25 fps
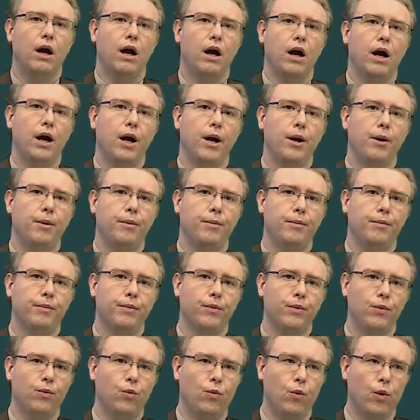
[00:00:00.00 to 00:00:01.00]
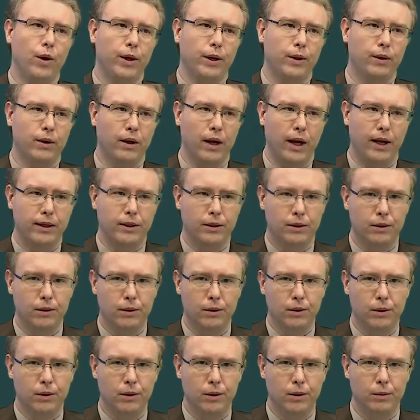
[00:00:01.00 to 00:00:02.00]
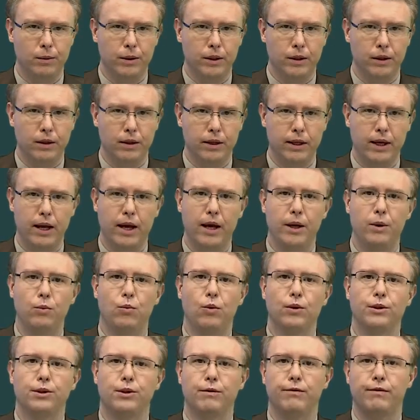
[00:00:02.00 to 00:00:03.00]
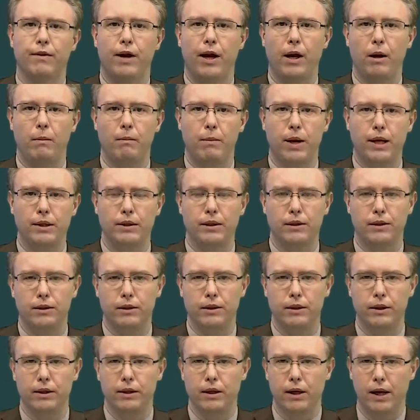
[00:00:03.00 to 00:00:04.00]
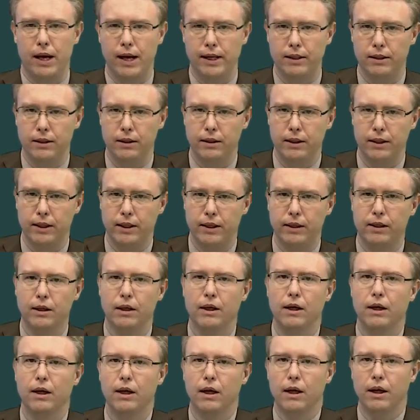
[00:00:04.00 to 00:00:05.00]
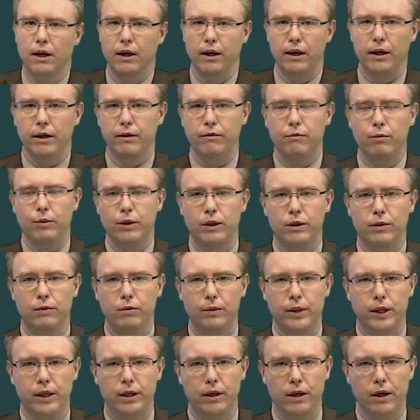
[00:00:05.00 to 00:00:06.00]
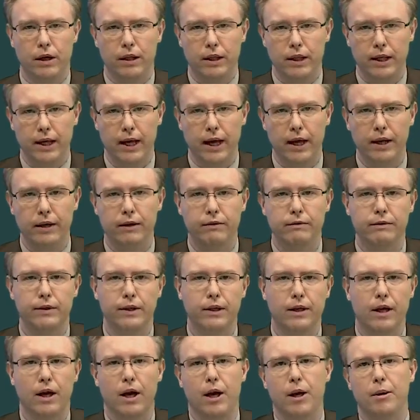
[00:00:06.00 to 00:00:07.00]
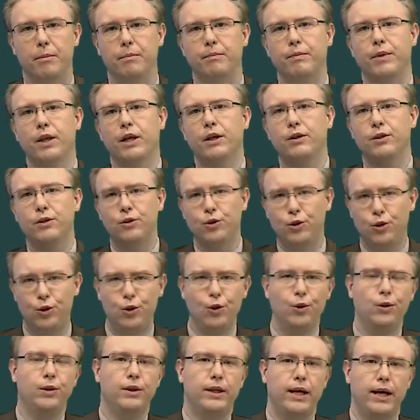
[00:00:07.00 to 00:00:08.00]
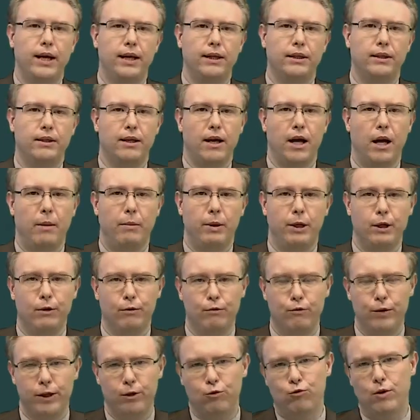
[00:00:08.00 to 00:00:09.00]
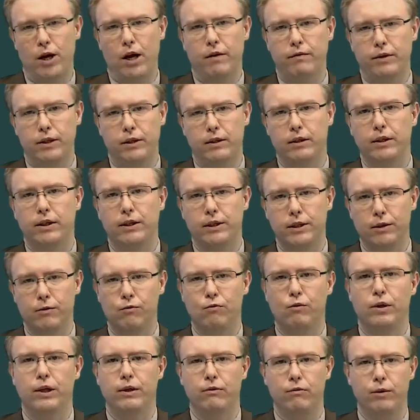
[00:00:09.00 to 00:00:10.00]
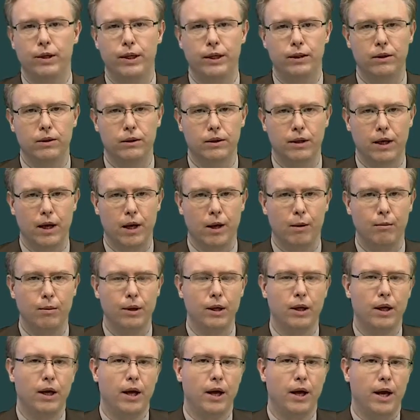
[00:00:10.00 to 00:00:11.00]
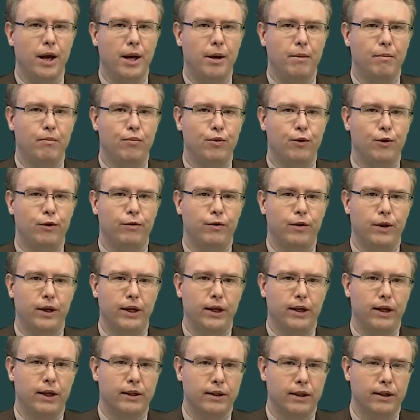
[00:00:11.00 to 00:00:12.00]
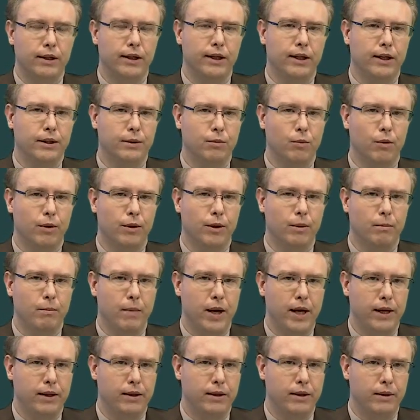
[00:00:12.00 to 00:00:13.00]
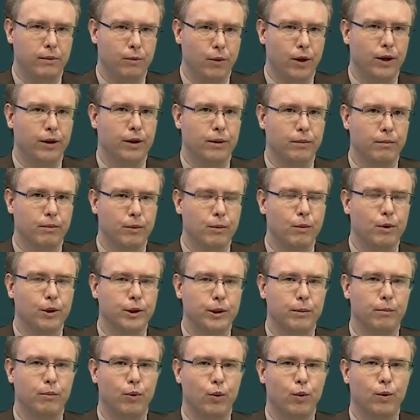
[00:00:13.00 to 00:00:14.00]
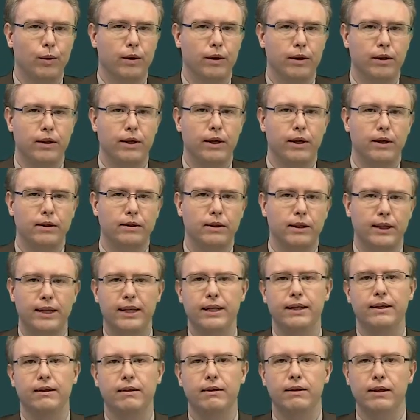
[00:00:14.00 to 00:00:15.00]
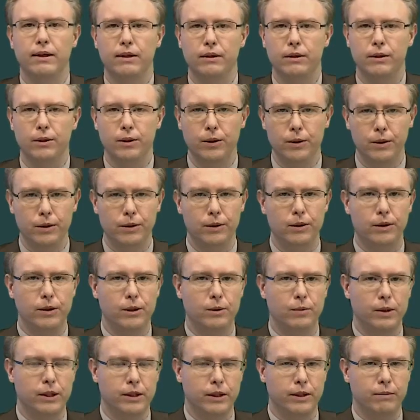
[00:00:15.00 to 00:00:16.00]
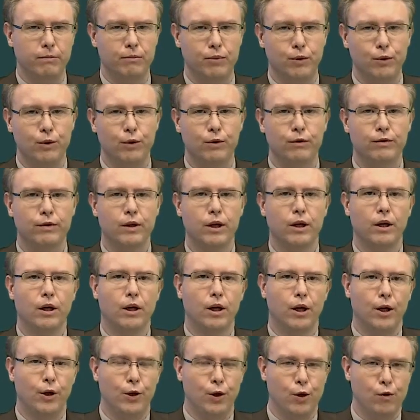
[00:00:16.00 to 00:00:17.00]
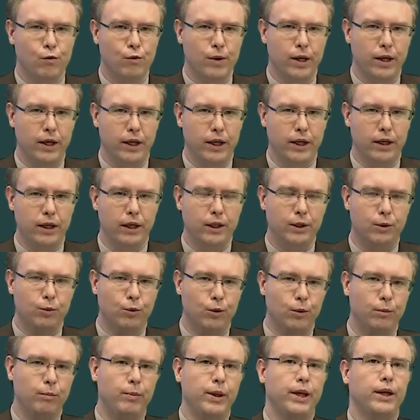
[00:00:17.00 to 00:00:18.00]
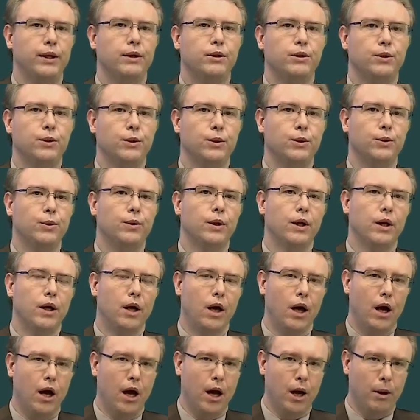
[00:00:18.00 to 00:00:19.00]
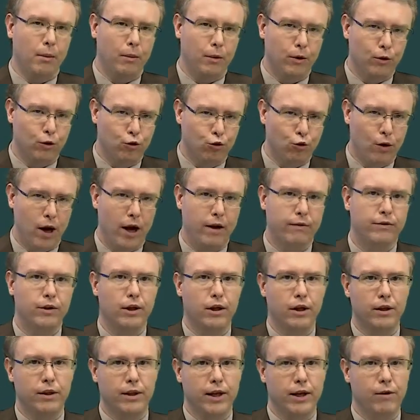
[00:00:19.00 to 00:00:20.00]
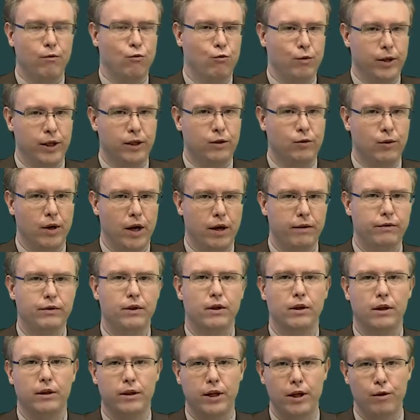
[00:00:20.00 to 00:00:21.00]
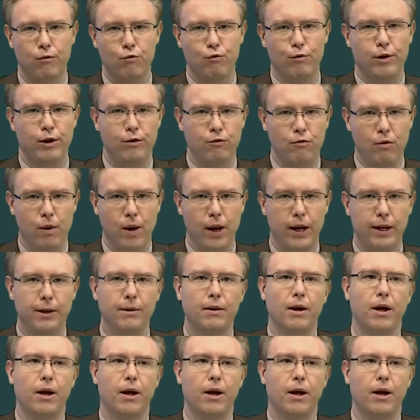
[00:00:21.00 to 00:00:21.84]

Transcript: um, what you'd like to conclude with at the end, what's the final message that you'd like to lead, leave with the reader at the end of it. Um, do get into the habit of redrafting things. It really, really does help improve your English. I think it's one of the main, one of the most important things, the key things that you can do to actually improve your written English would be to um, draft and then redraft and then rewrite.